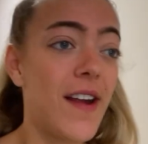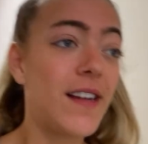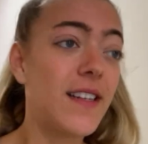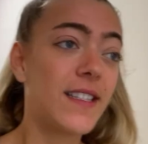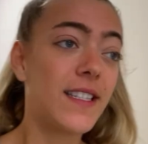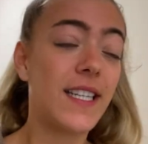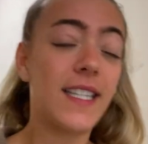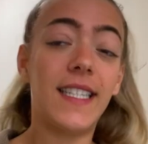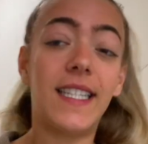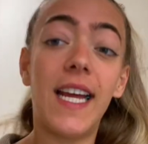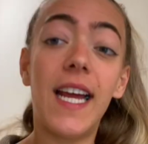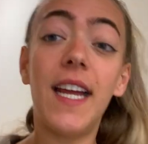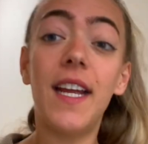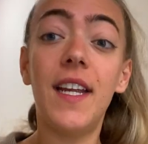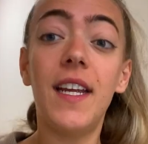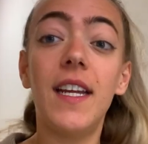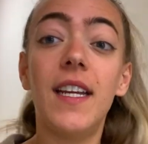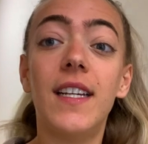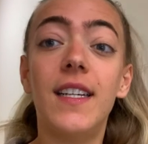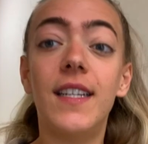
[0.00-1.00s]

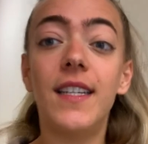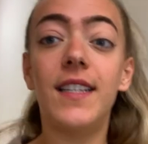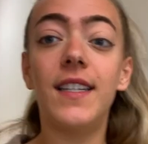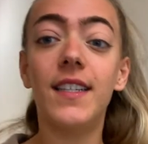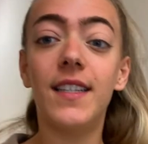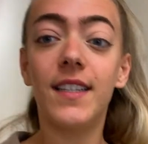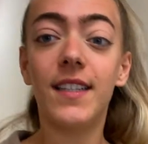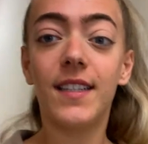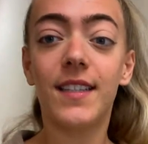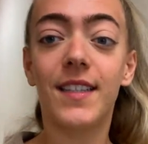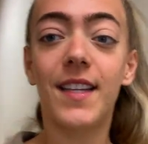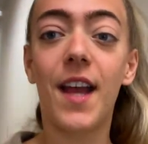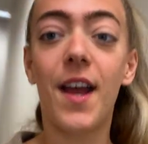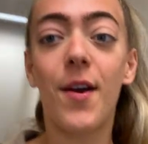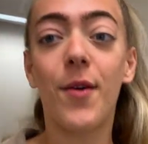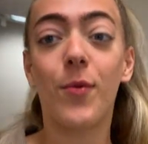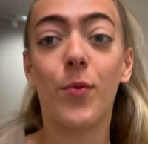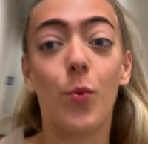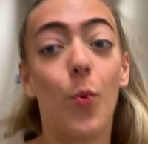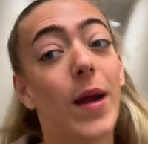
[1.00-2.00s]
Today is
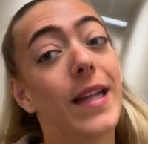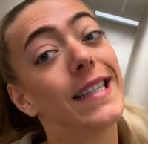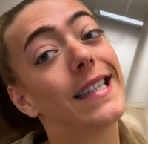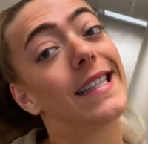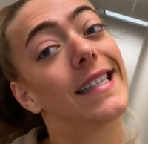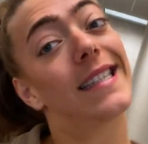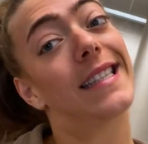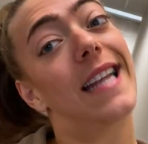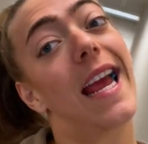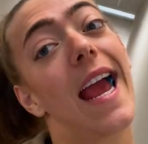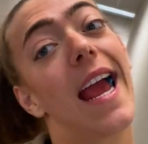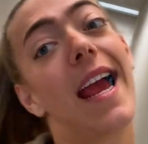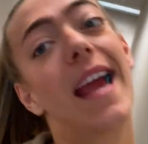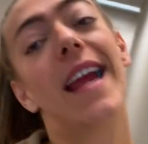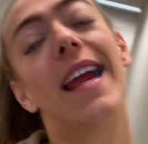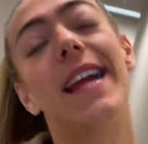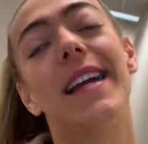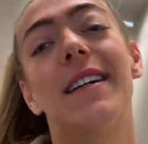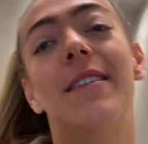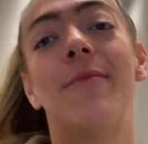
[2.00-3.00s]

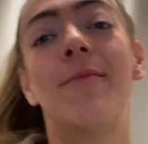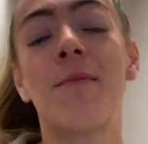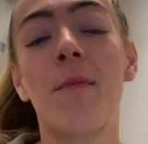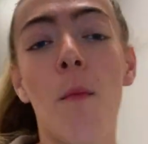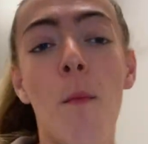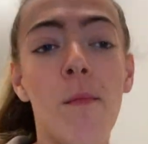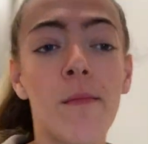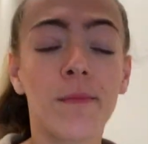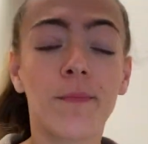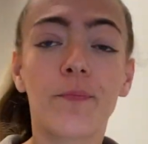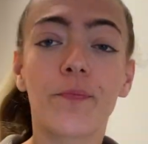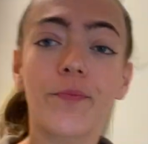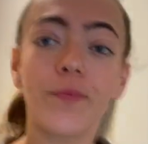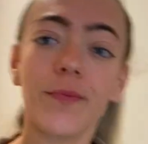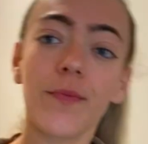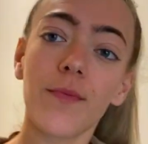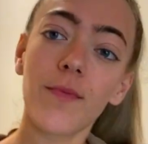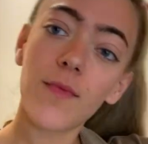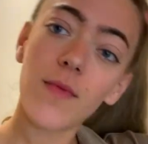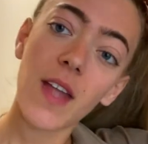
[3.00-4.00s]
Wednesday
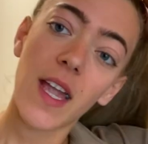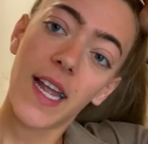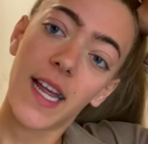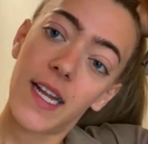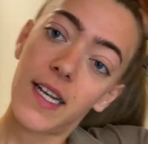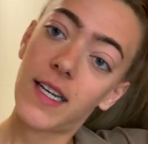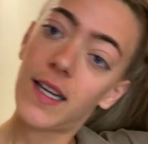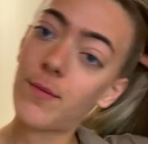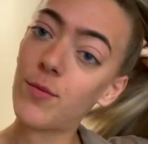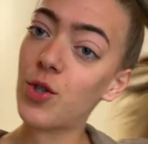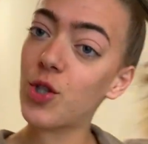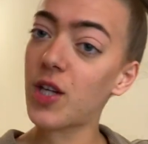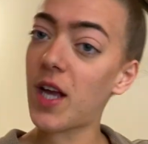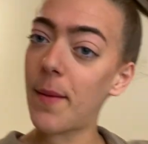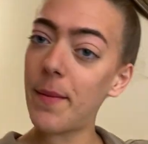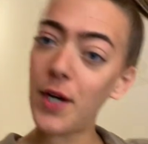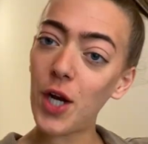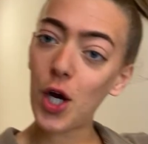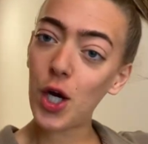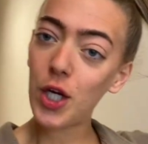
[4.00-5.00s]
and I'm just
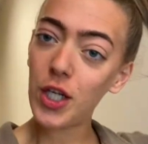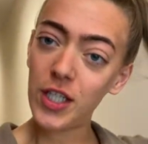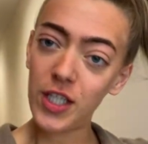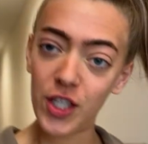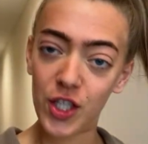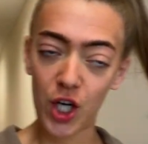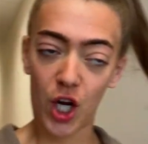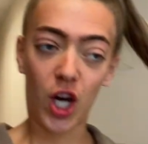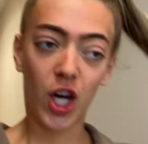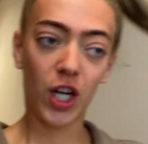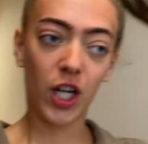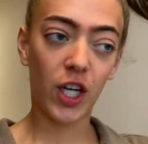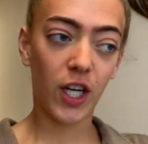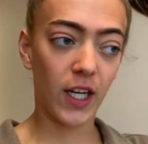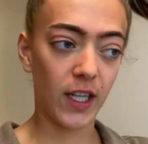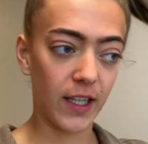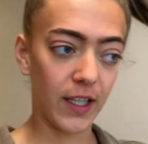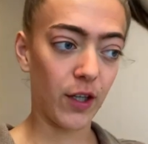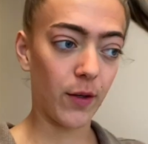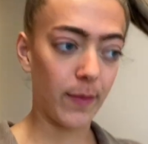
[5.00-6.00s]
coming on to talk
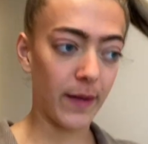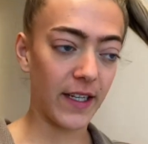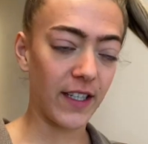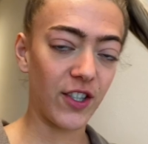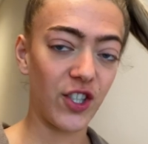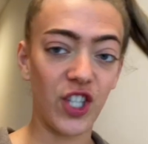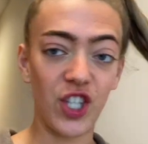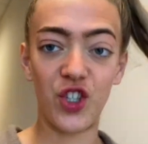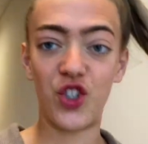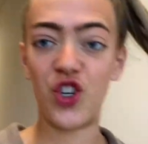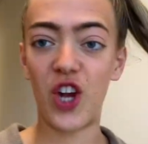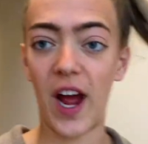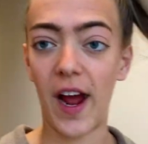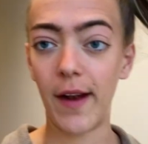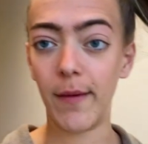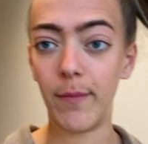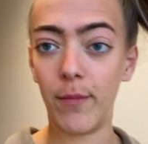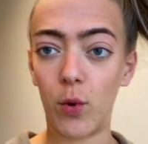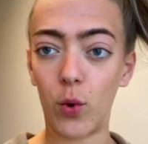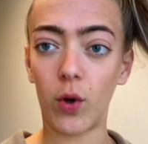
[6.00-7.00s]
a little bit, chit
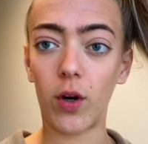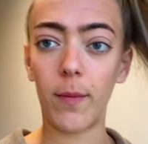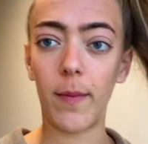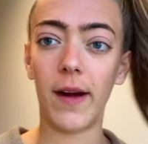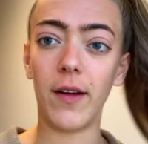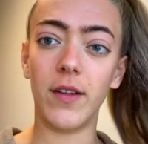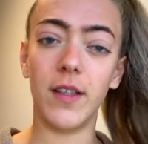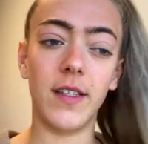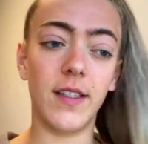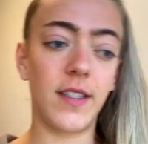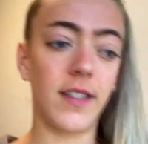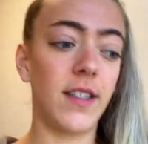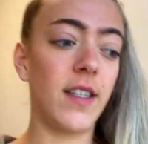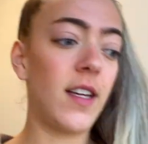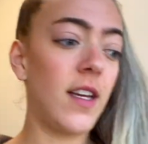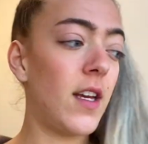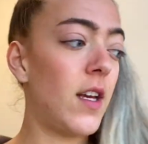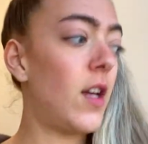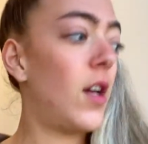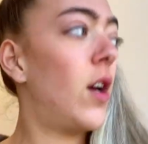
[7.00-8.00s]
chat more about this
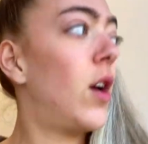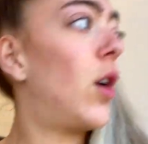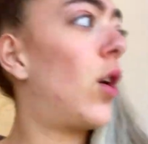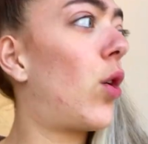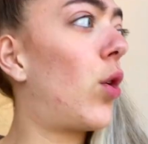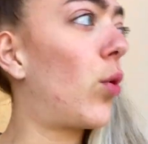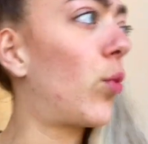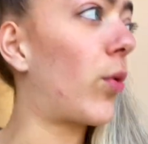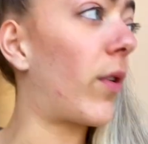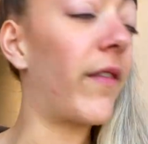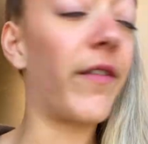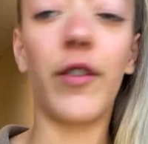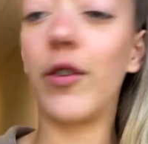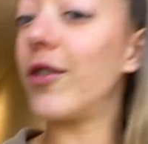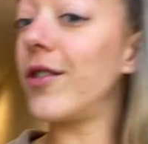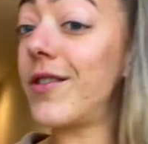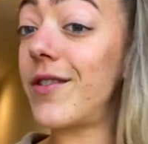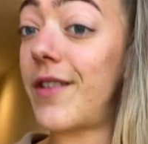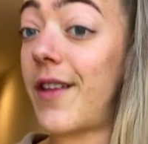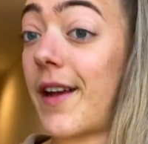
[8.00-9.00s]
whole
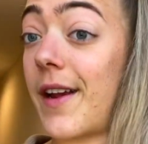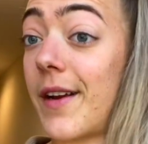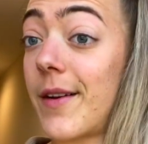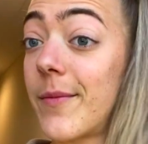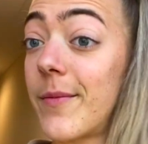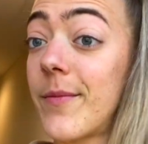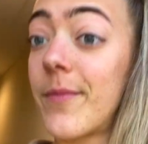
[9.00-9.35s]
reverse thing.